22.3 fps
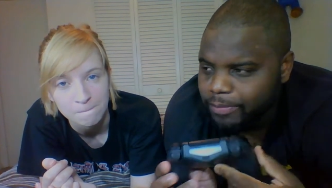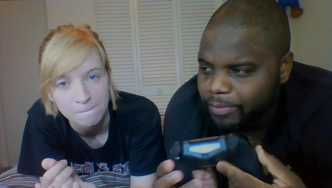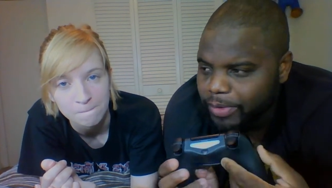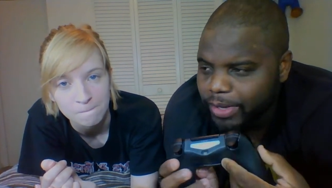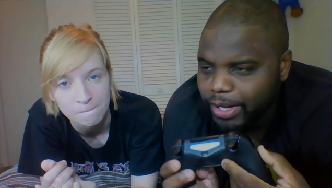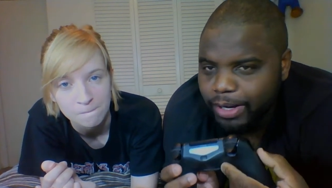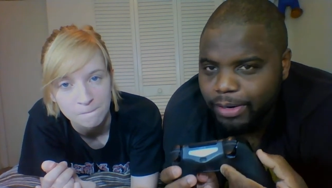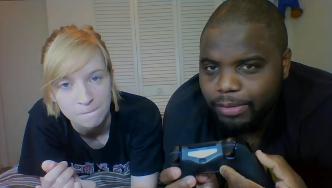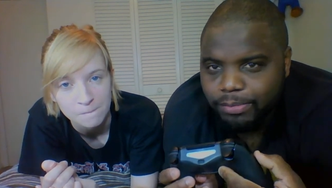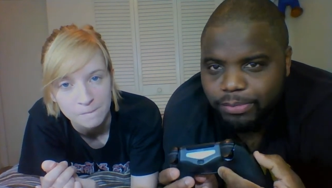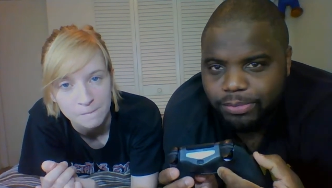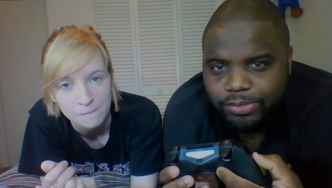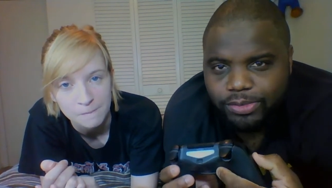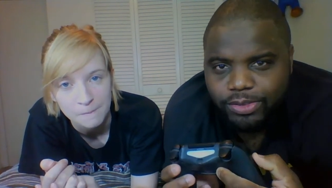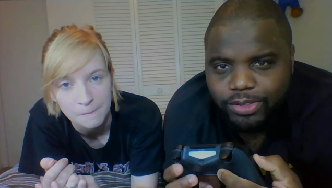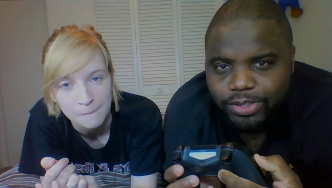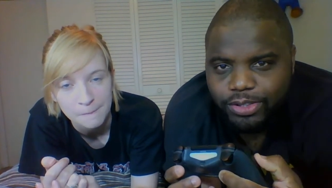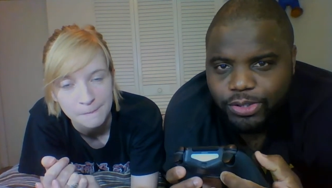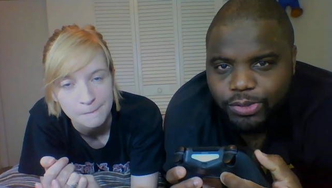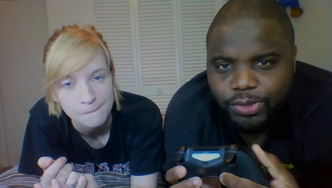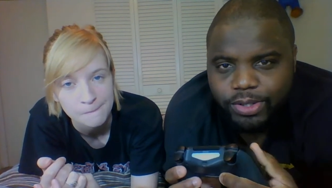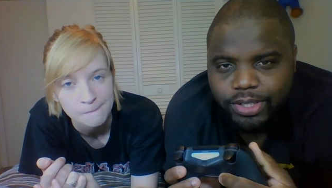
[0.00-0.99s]
Speaker 1: um,
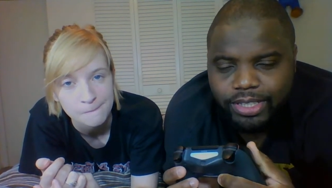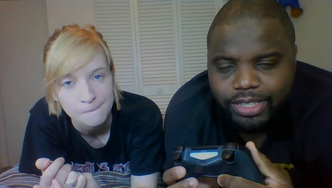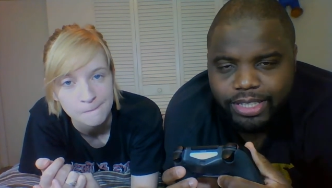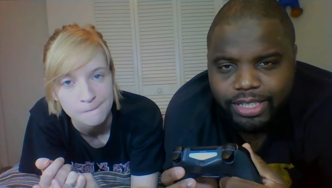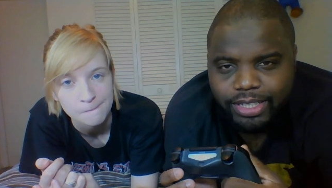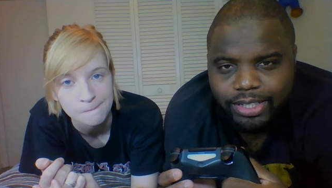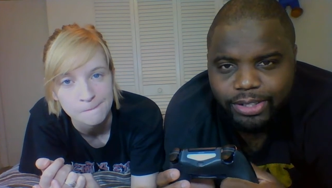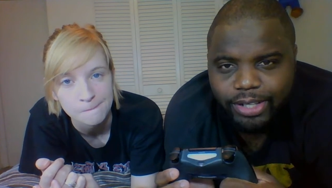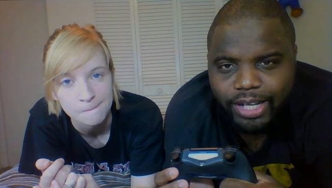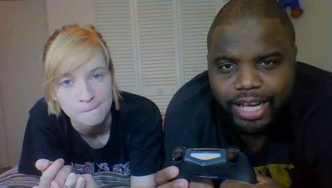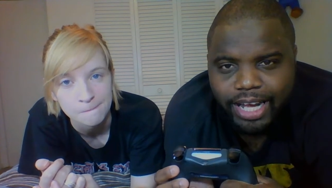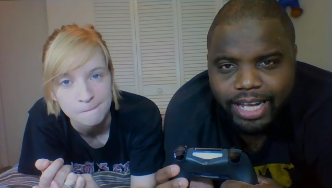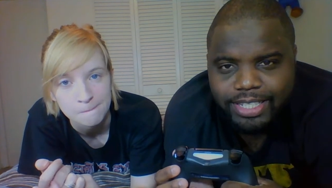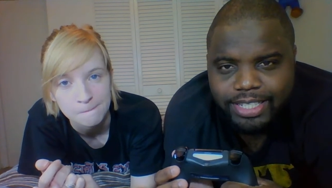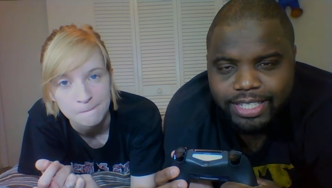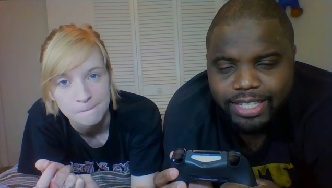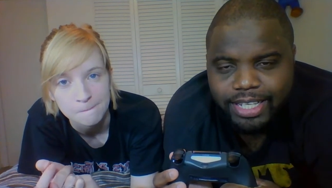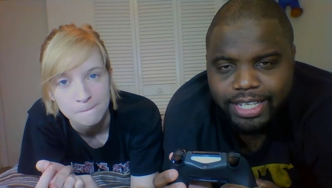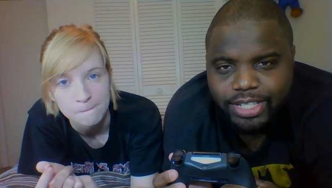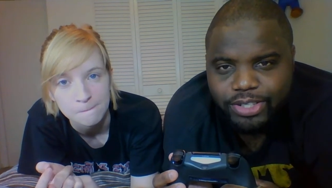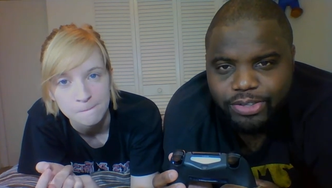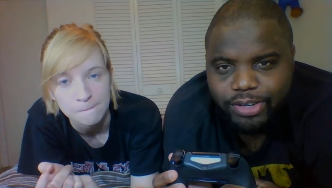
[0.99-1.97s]
doing little odds
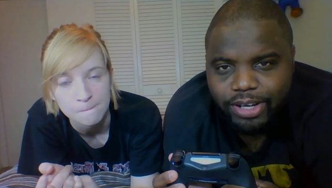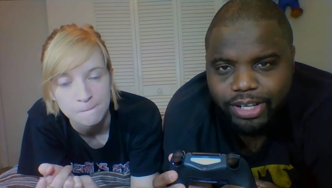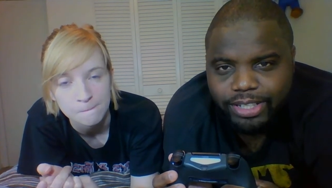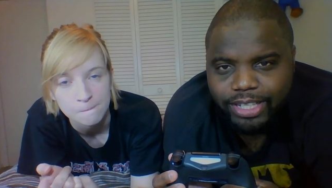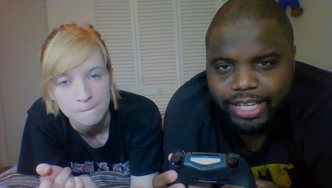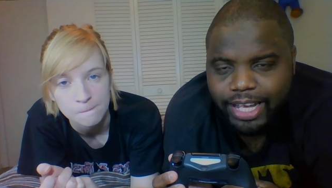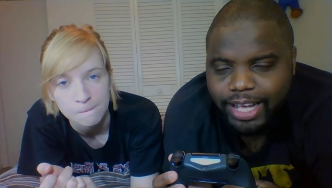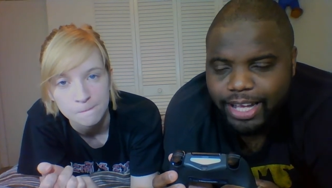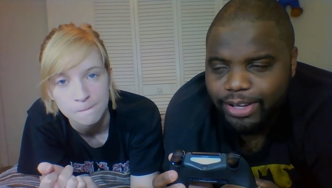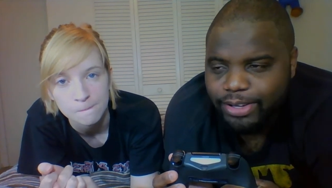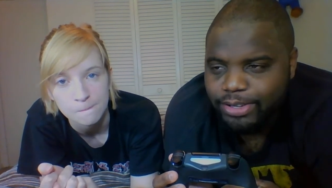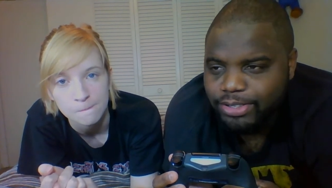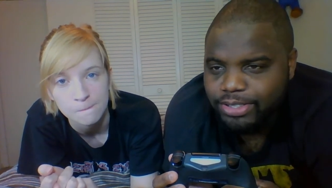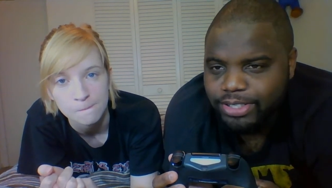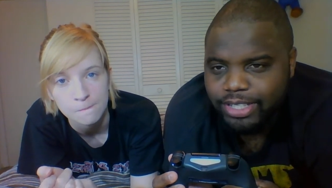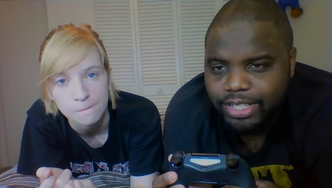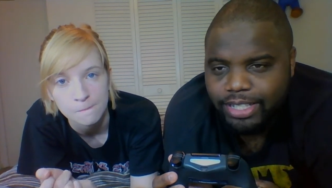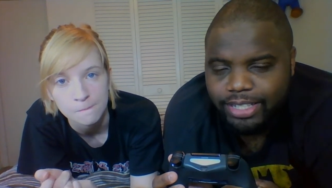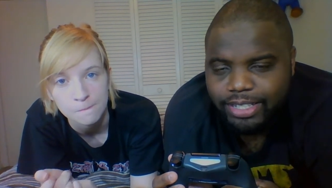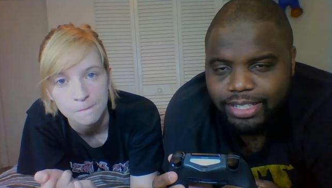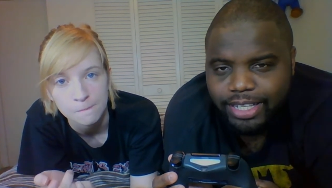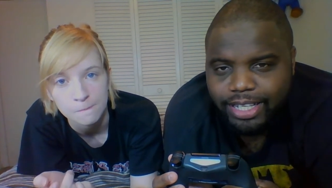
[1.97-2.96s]
and ends around the house
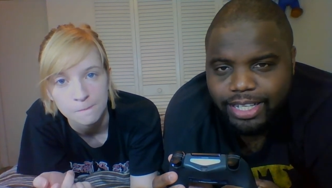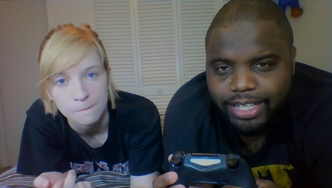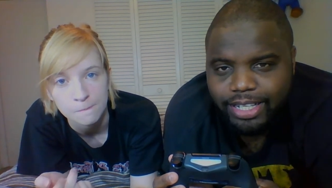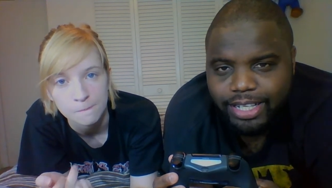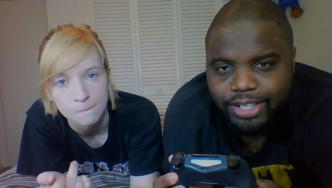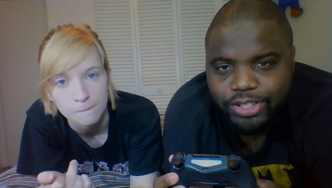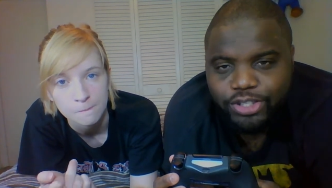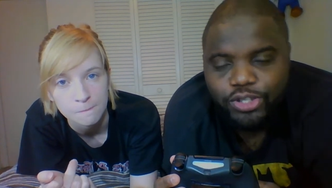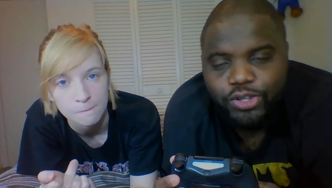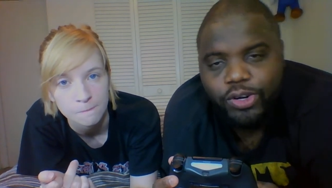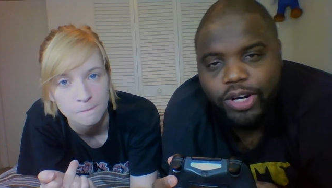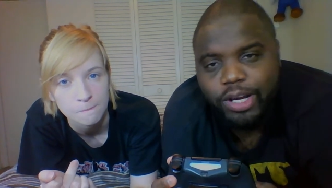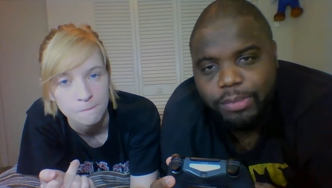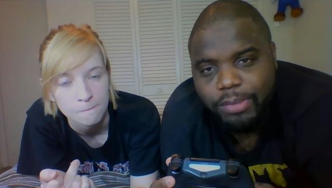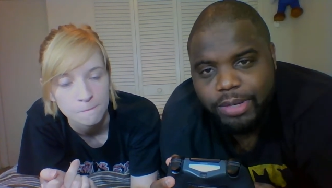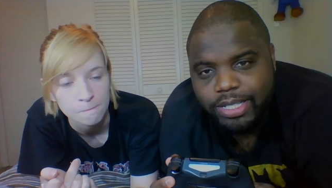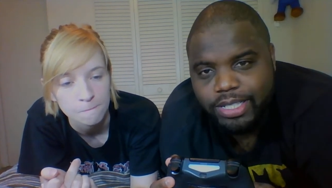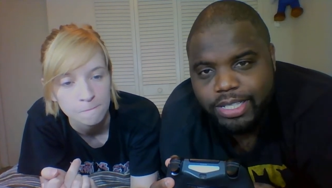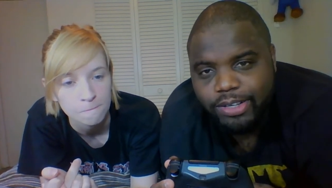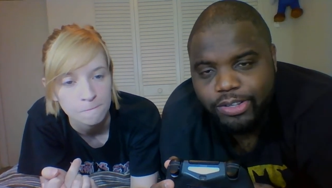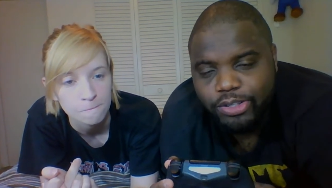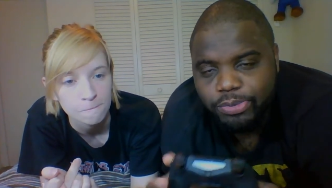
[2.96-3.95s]
and, and enjoying
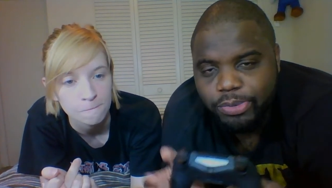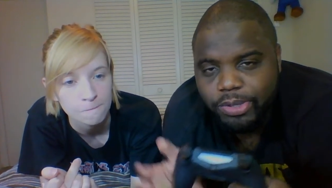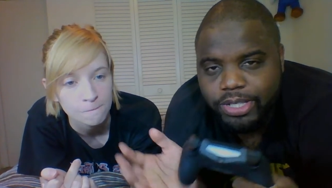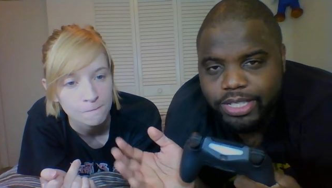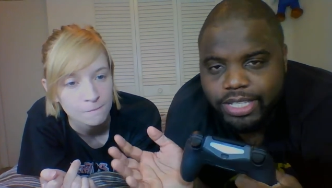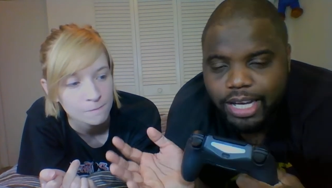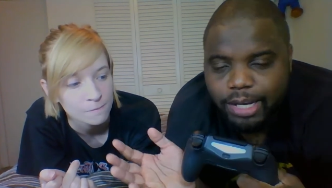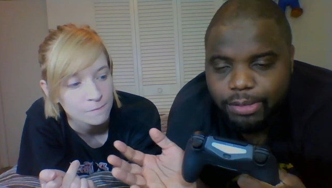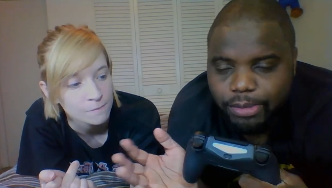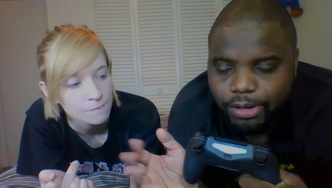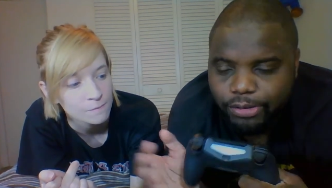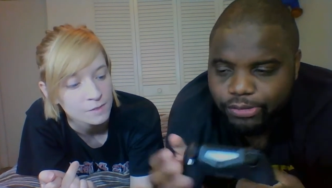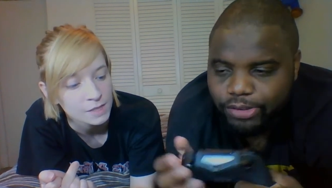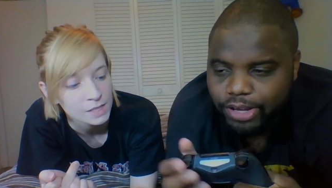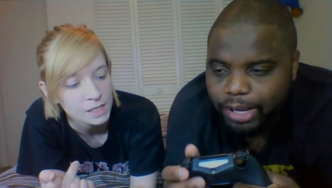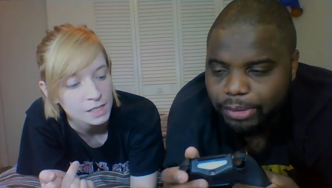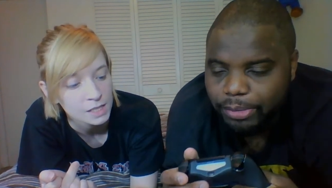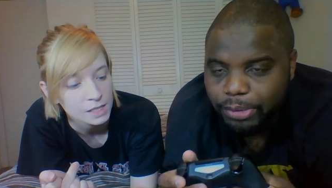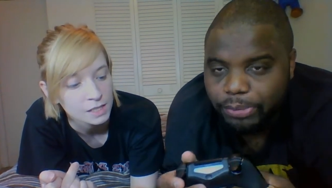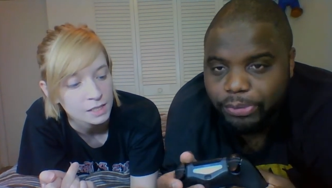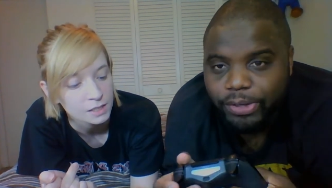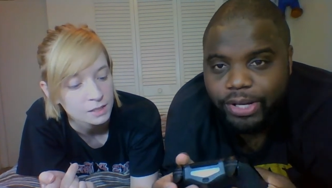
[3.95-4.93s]
myself, spending time with my
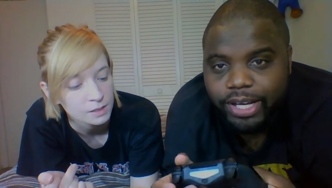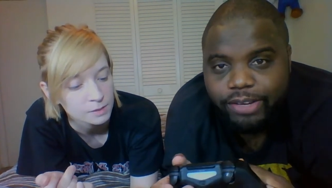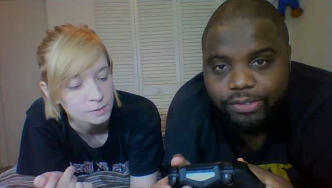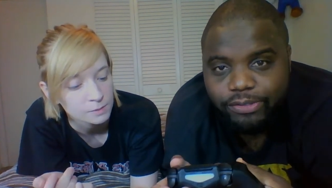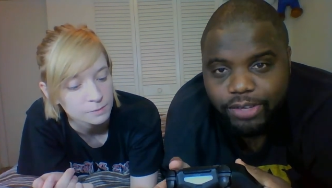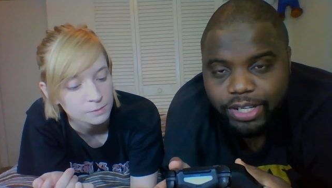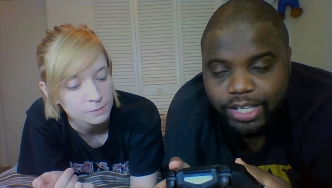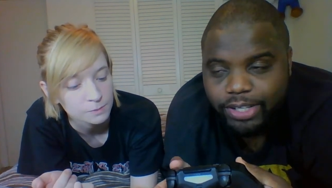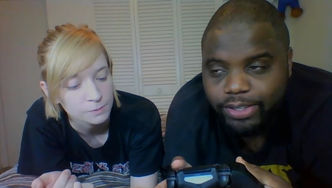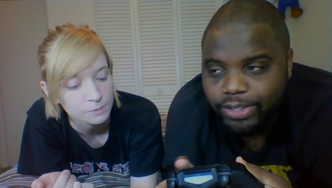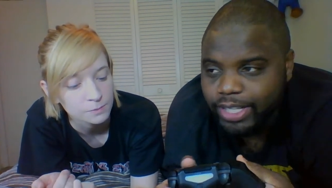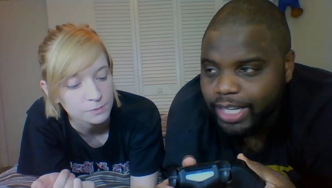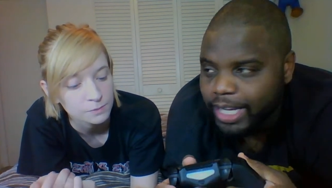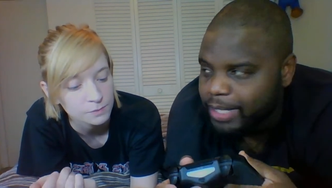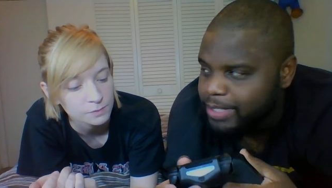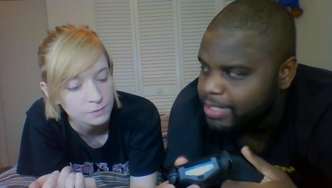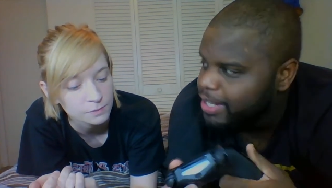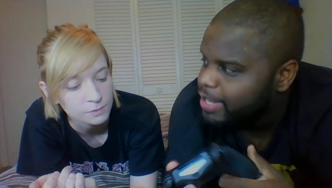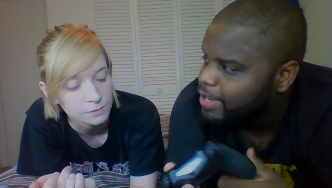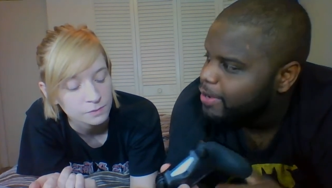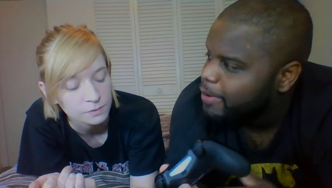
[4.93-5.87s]
family, playing video games,